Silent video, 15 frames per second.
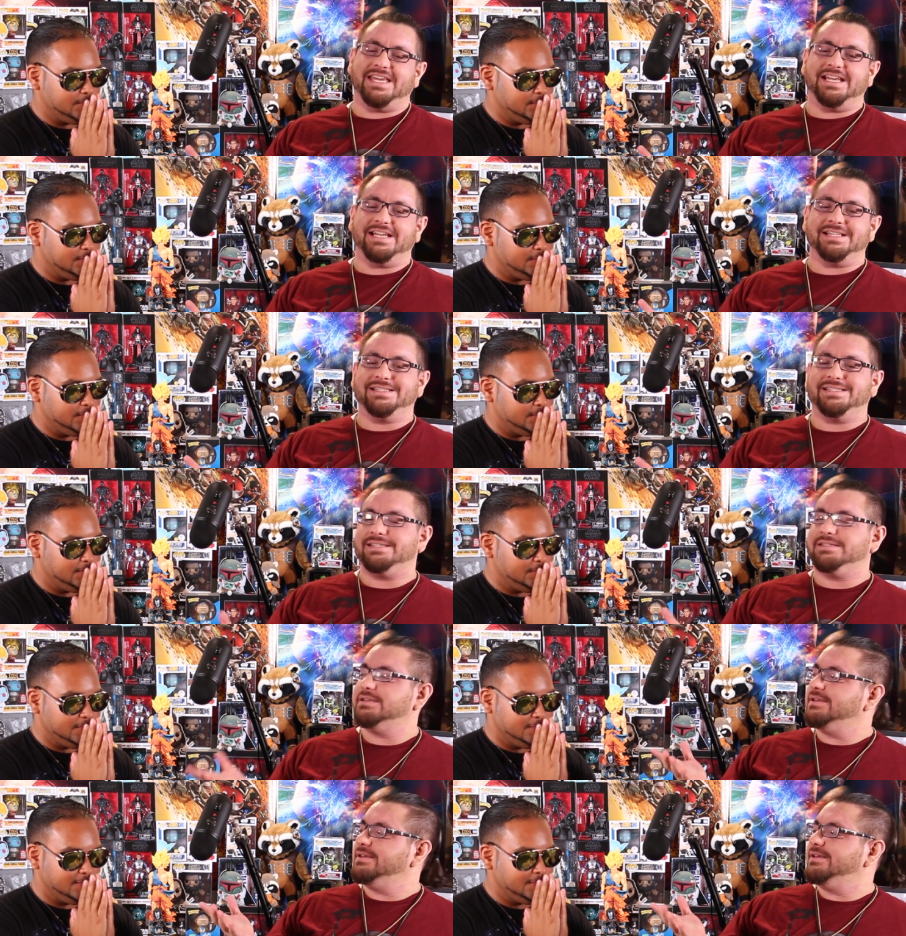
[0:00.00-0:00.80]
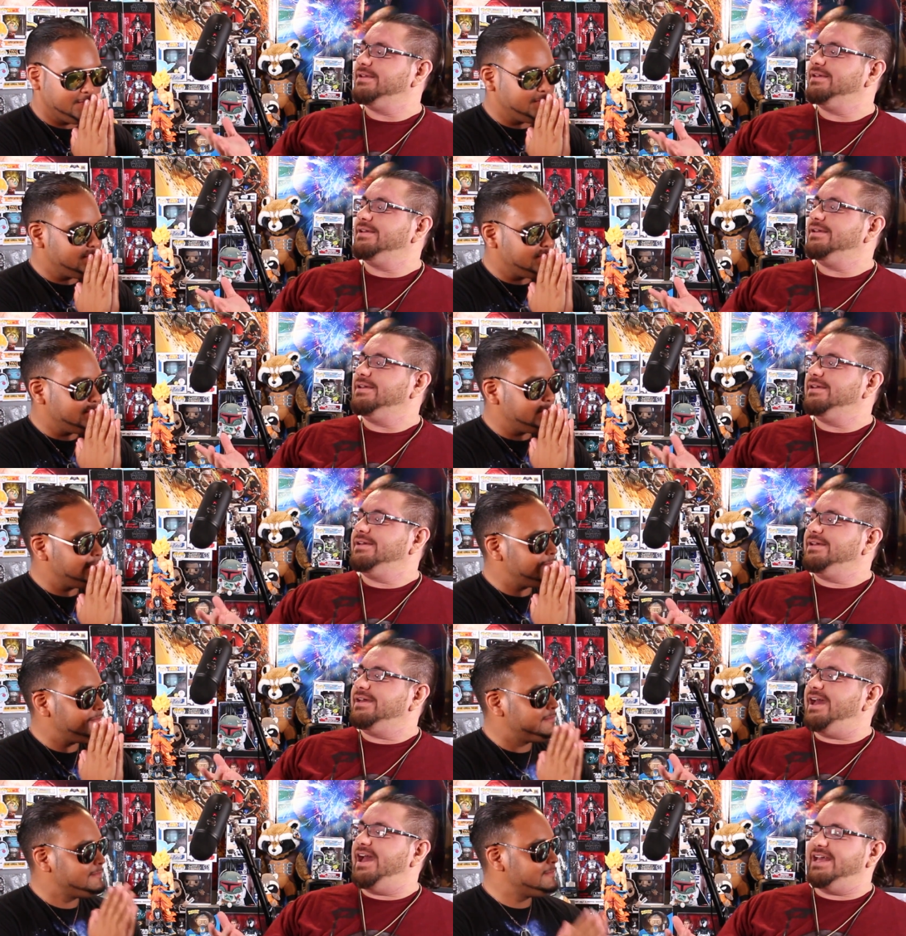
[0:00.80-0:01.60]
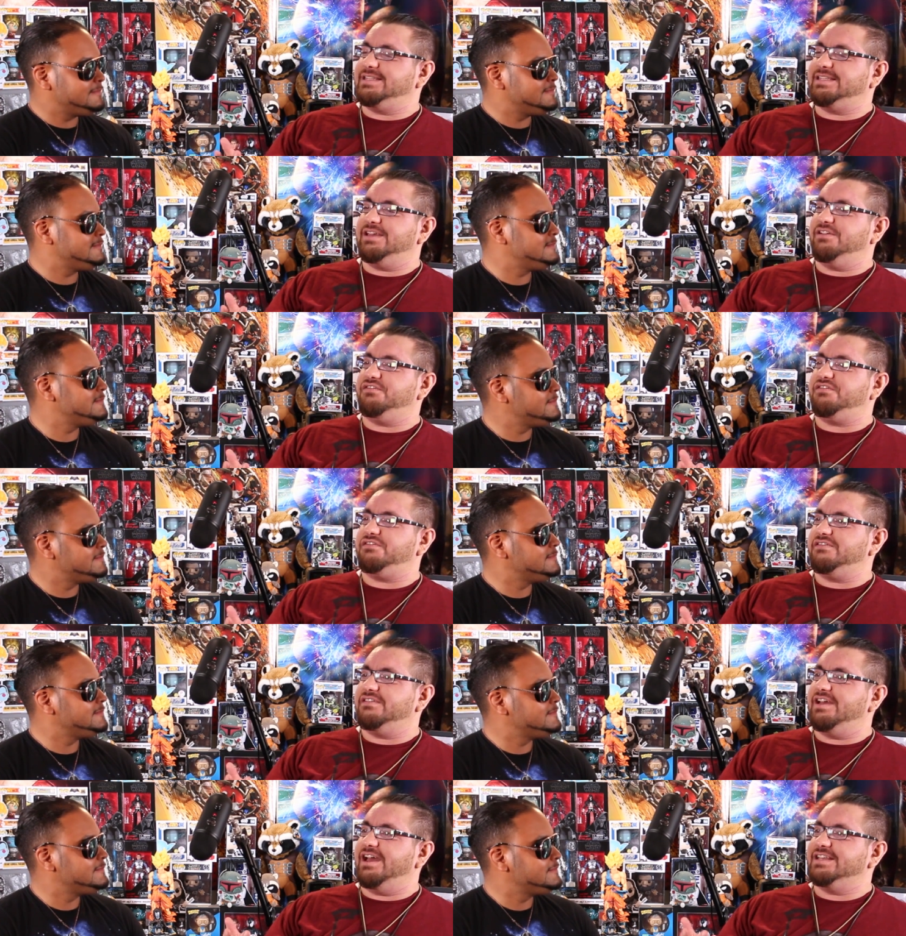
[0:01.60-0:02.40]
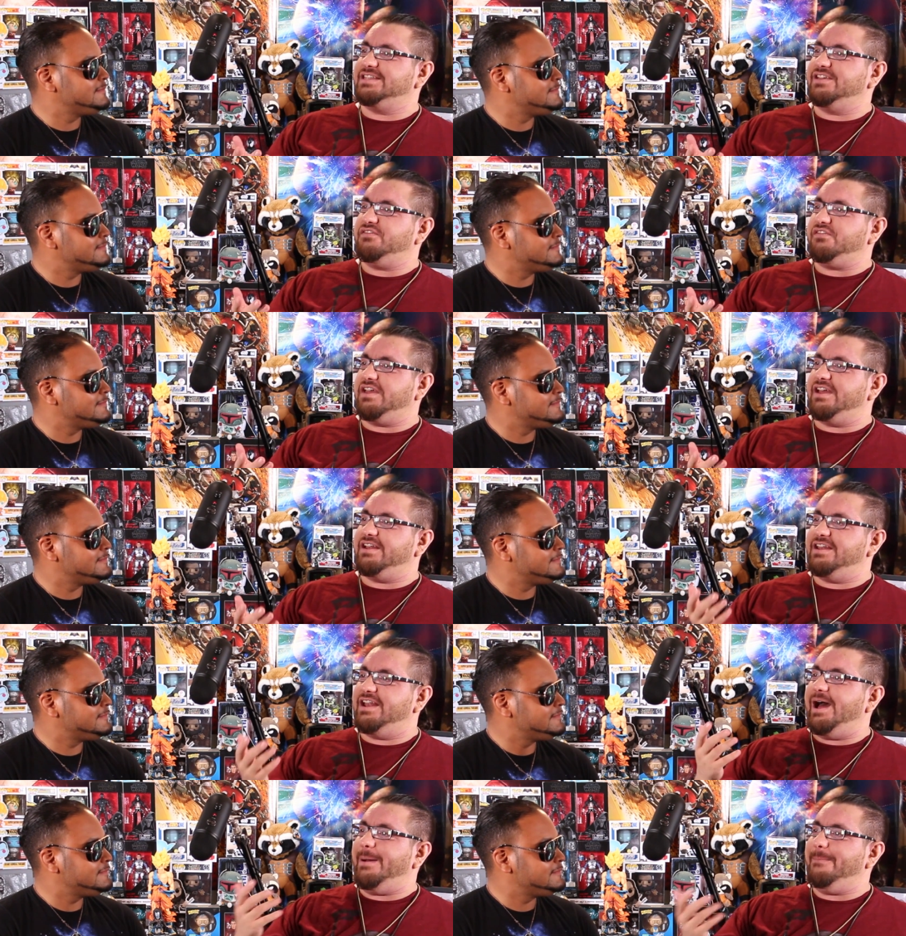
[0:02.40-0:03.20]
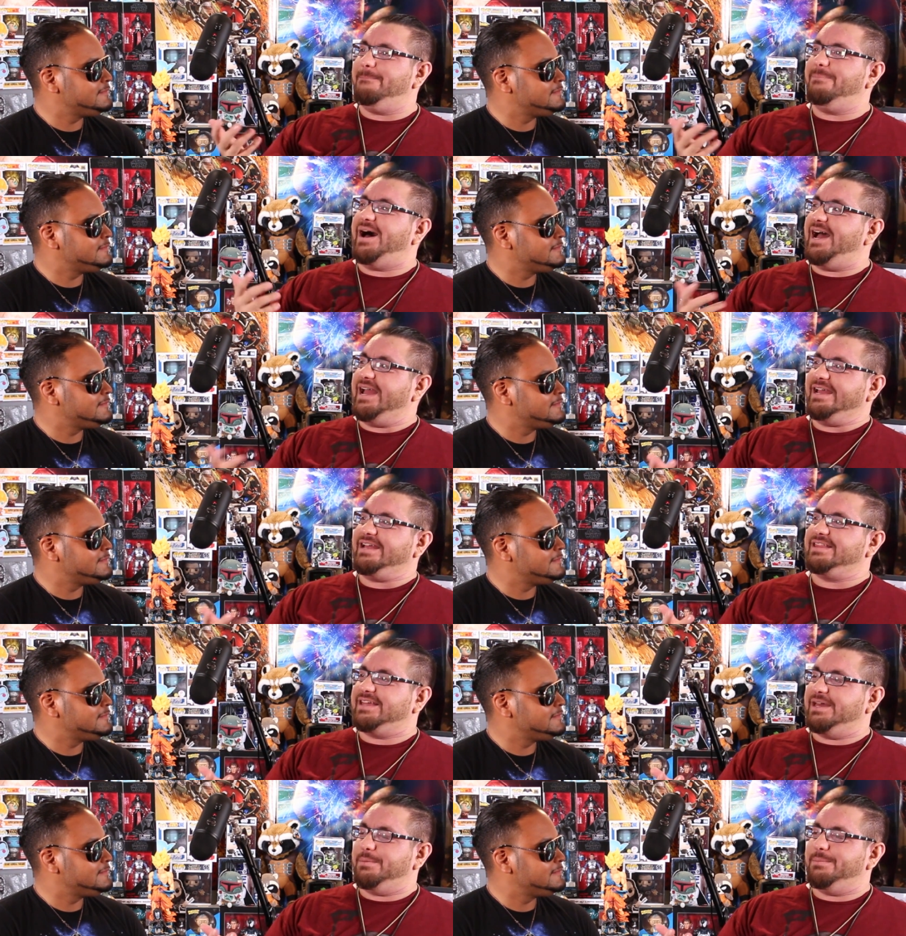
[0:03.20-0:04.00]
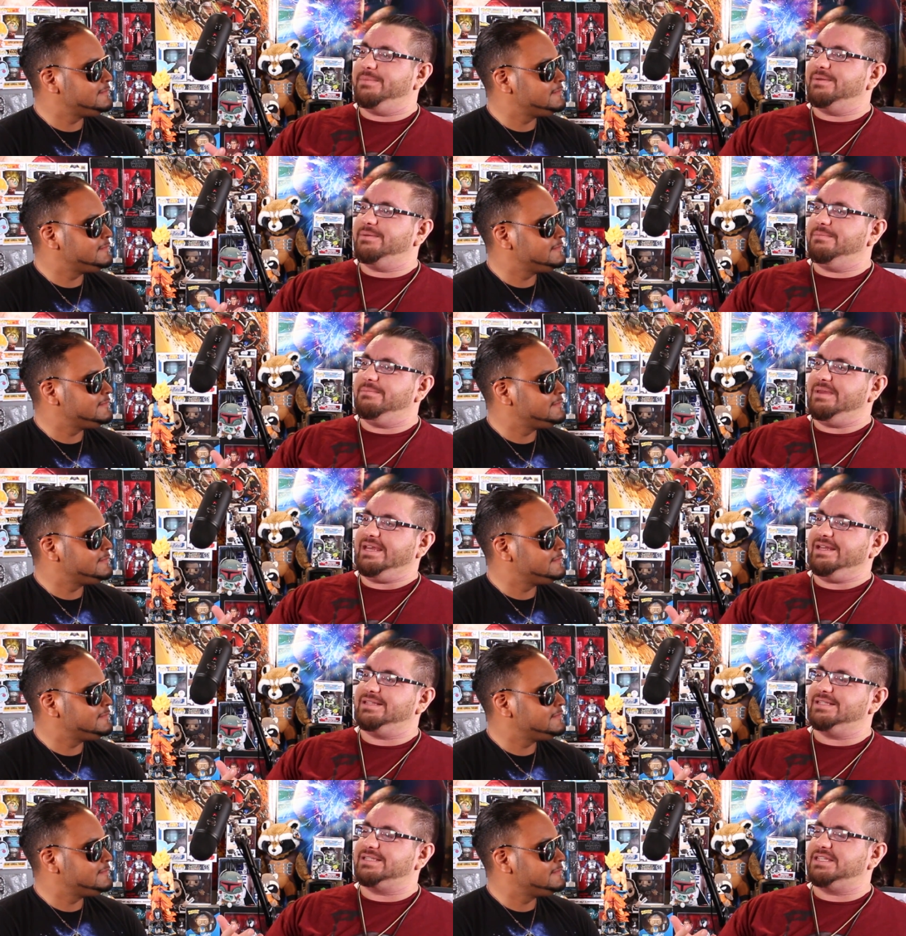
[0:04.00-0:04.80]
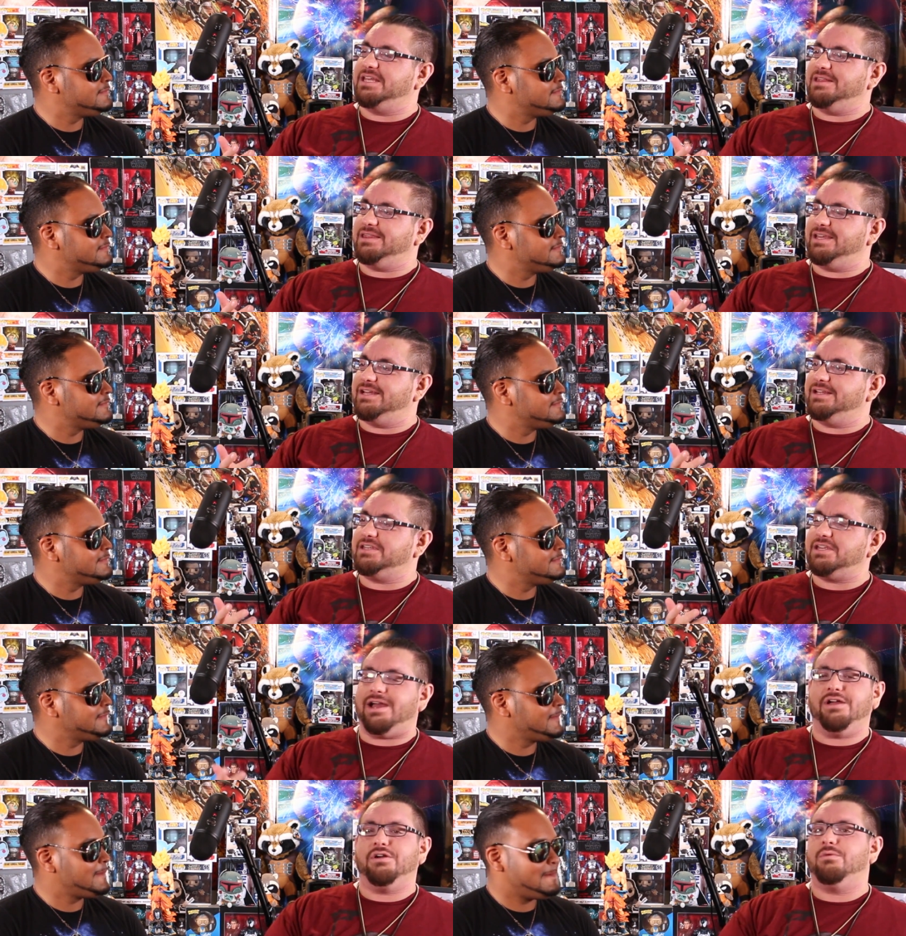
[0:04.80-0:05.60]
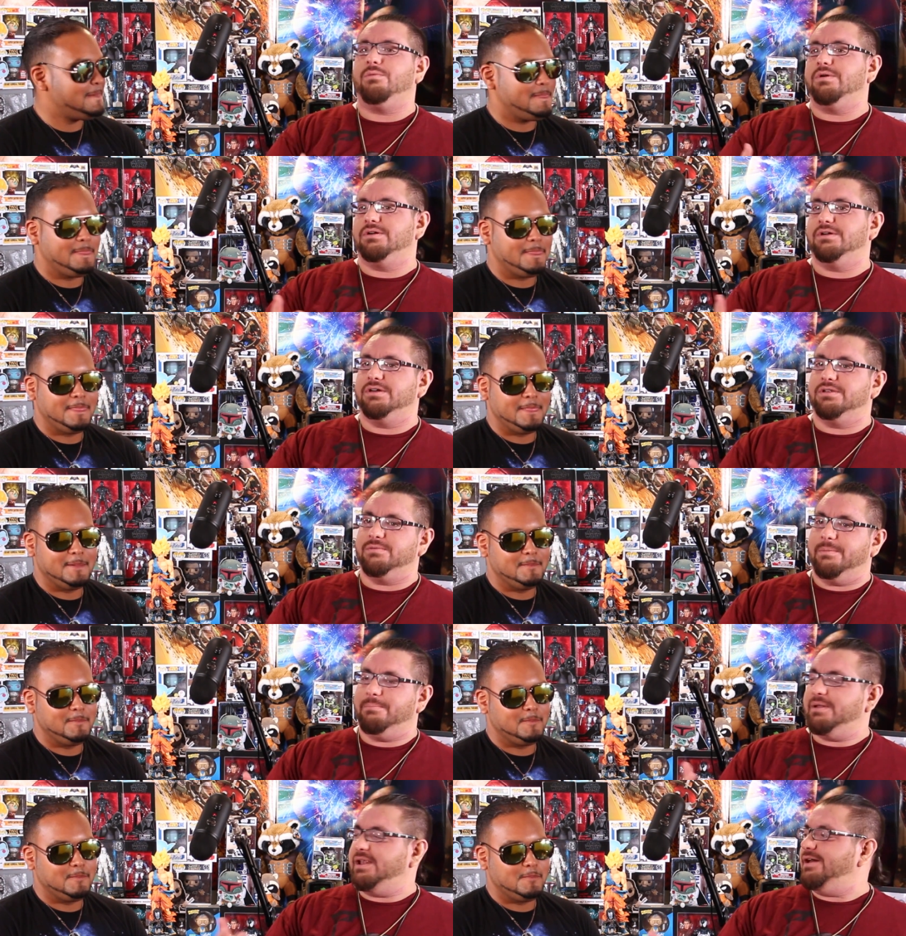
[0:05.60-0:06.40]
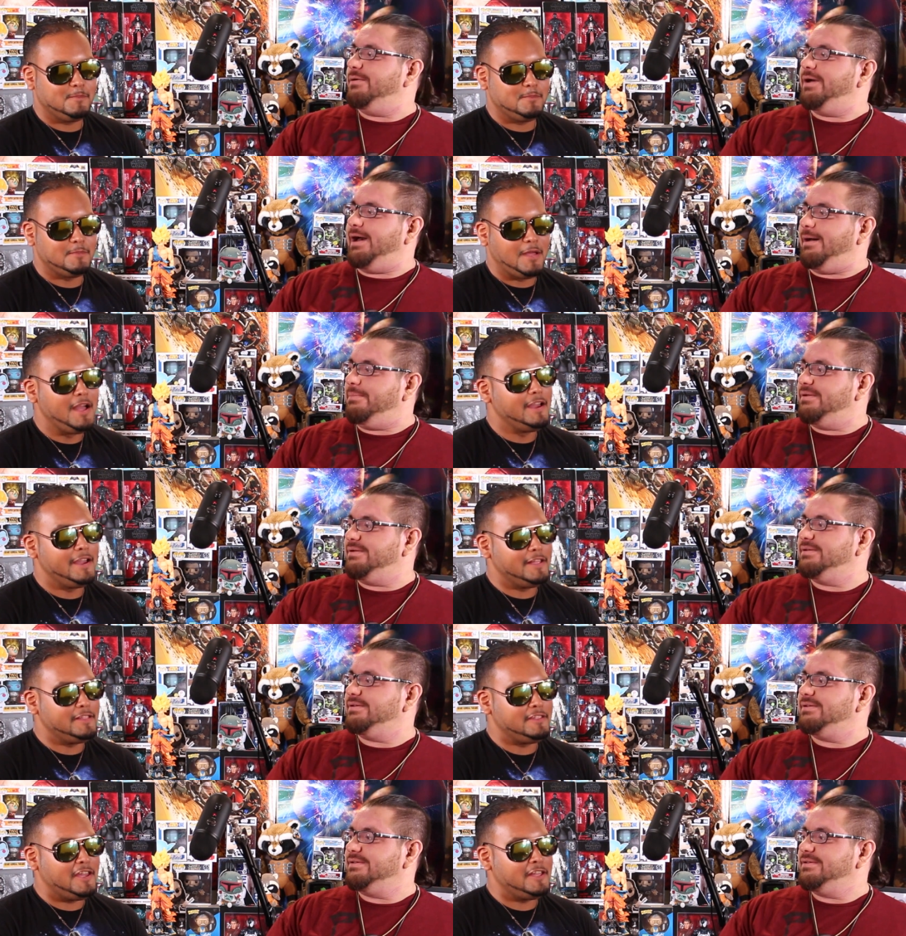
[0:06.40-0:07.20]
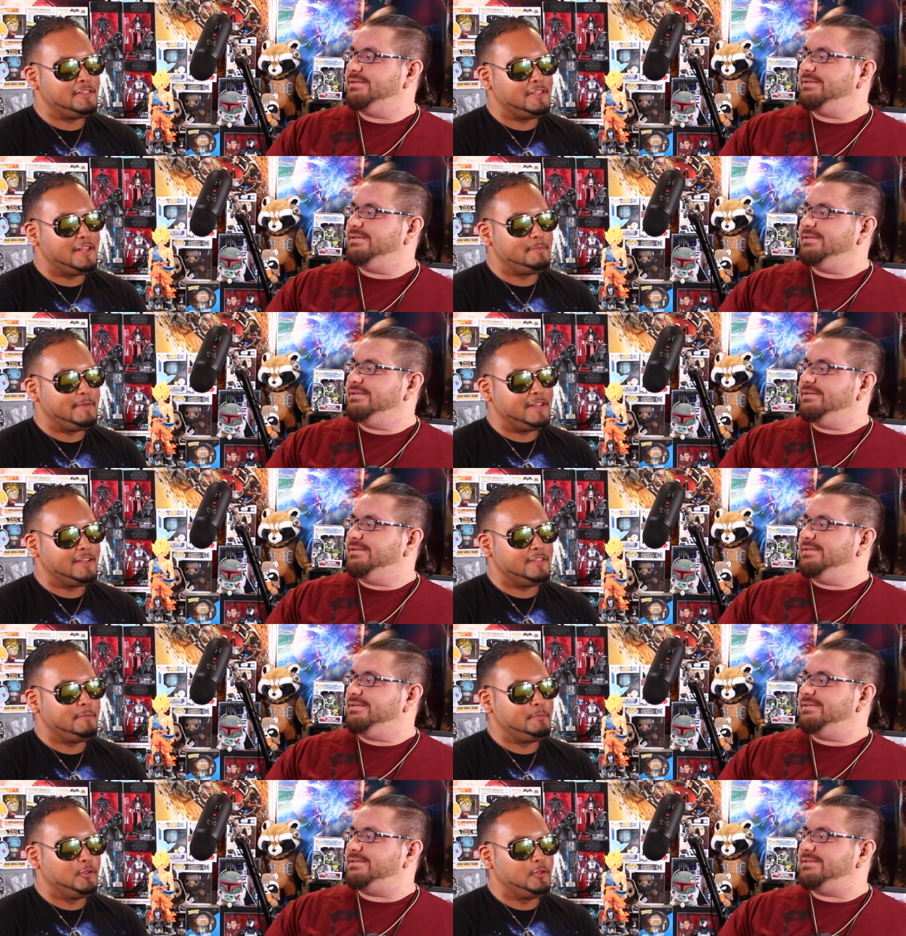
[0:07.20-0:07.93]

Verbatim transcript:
Speaker 1: things as if as if not buying them means that the entire world will blow up.
Speaker 2: It, it did because